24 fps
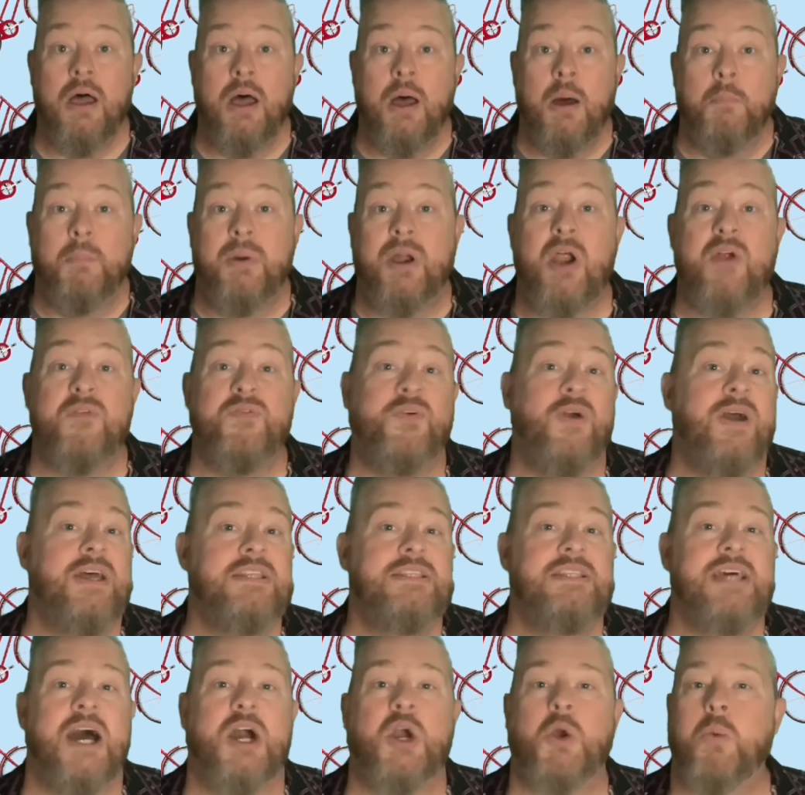But our friend
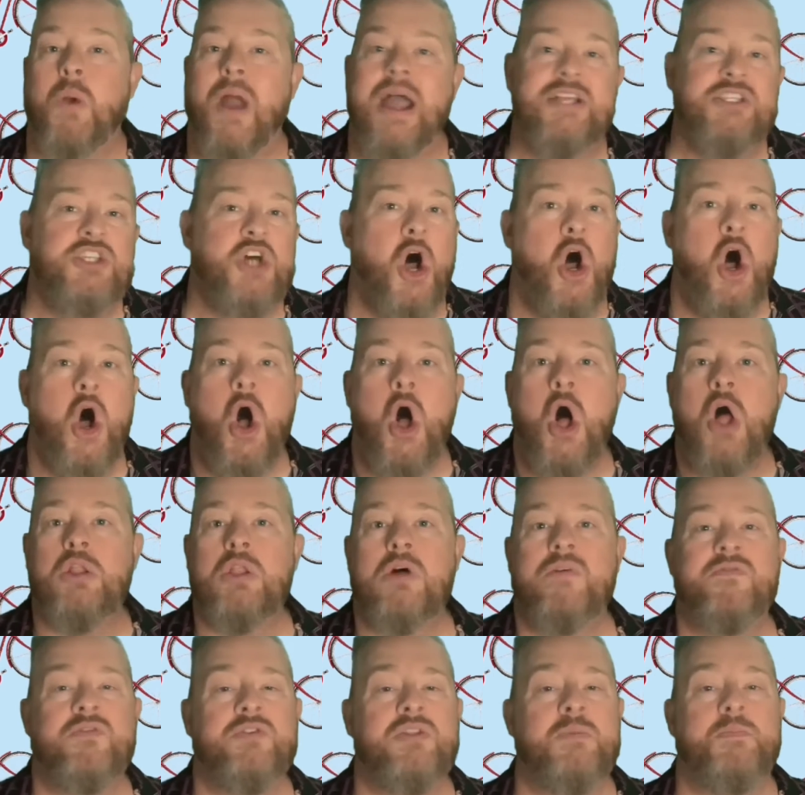Duck rides all
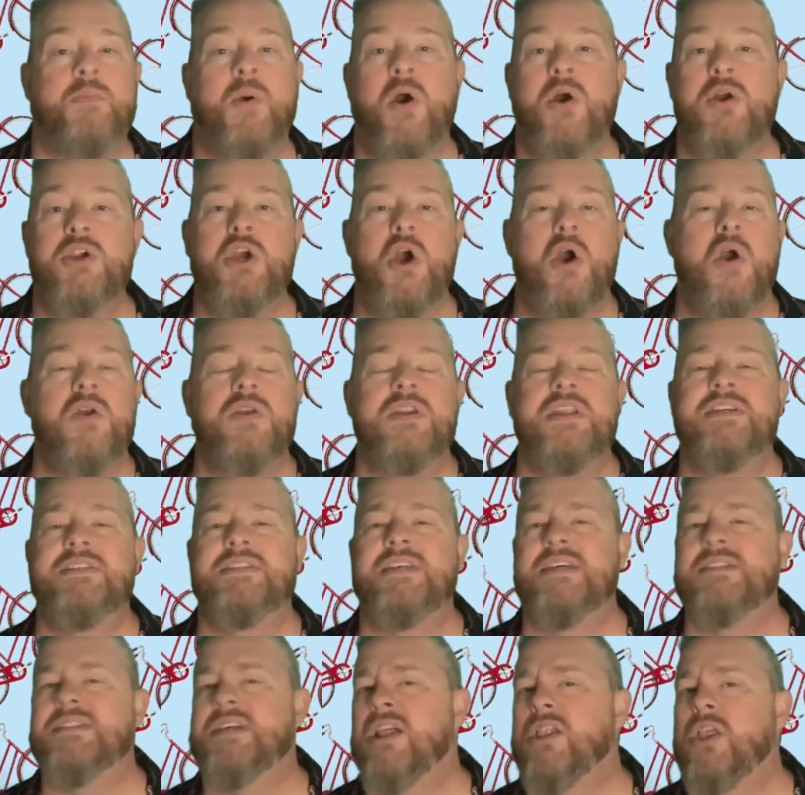over the barnyard and he
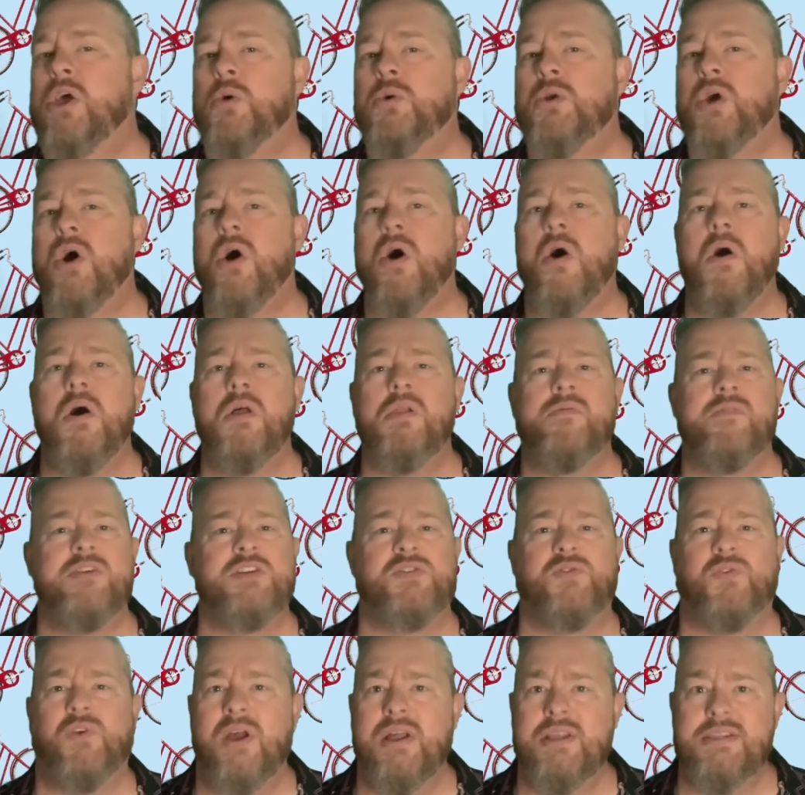says hello to all of his
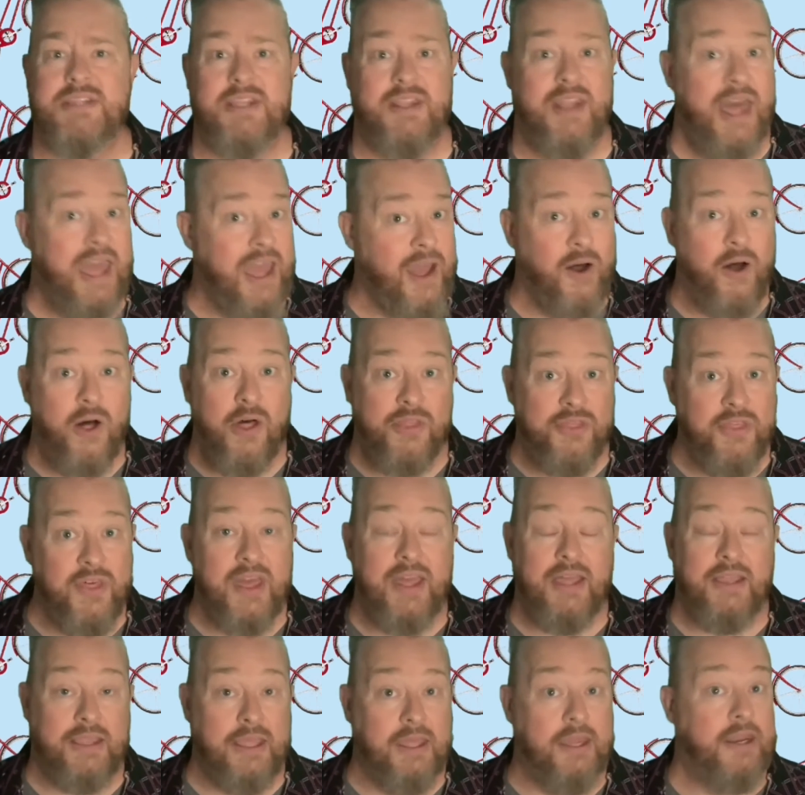friends, and they all
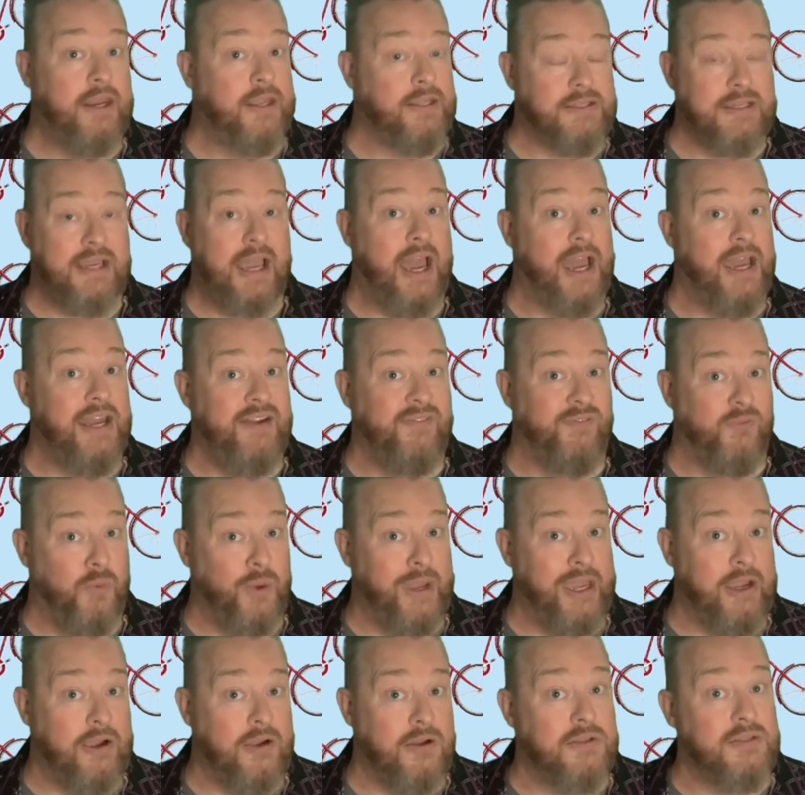think that it's kind of
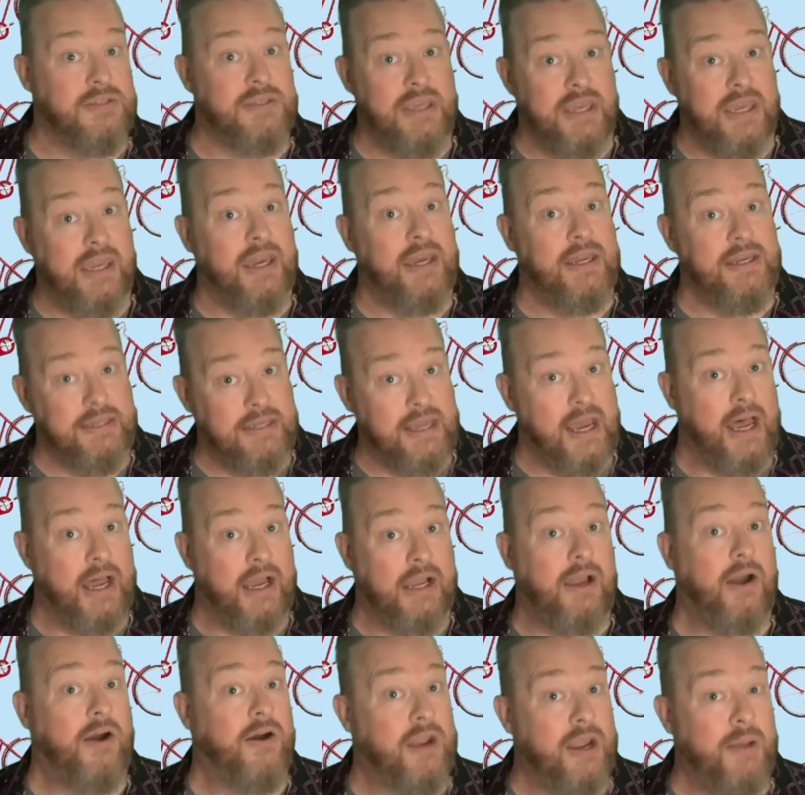weird seeing a duck
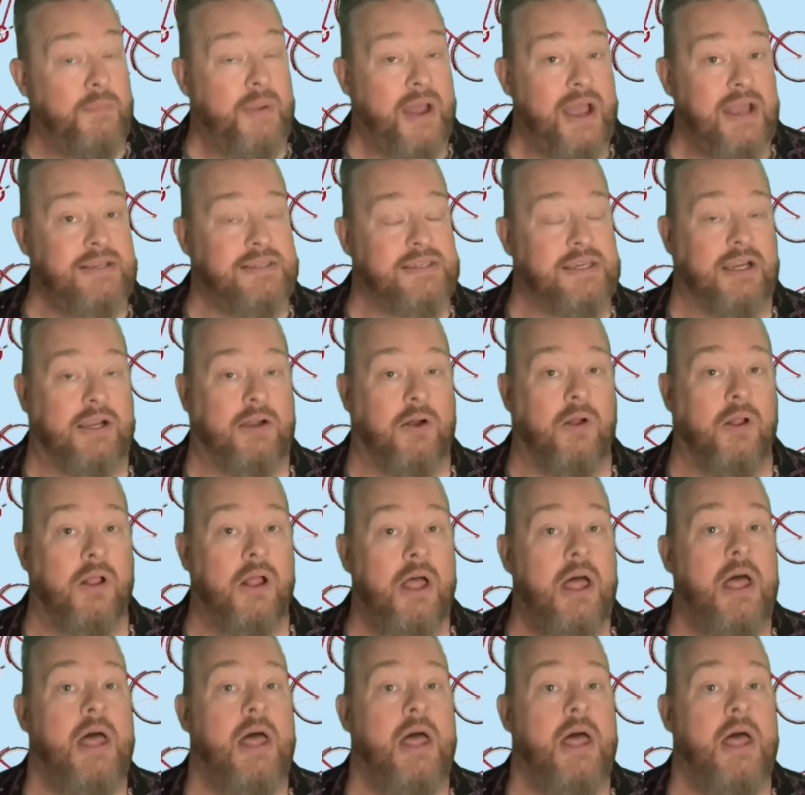on a bicycle.